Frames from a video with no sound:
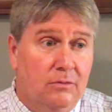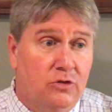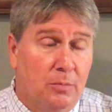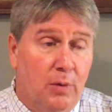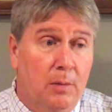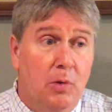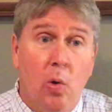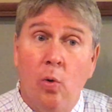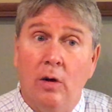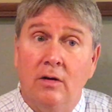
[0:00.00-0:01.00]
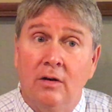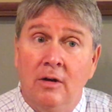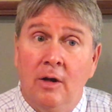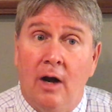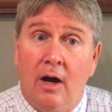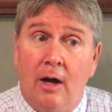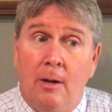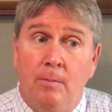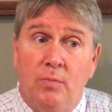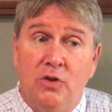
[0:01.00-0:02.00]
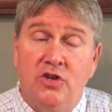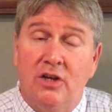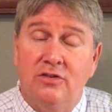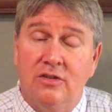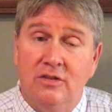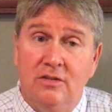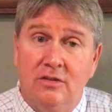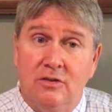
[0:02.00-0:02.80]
Supreme Court justices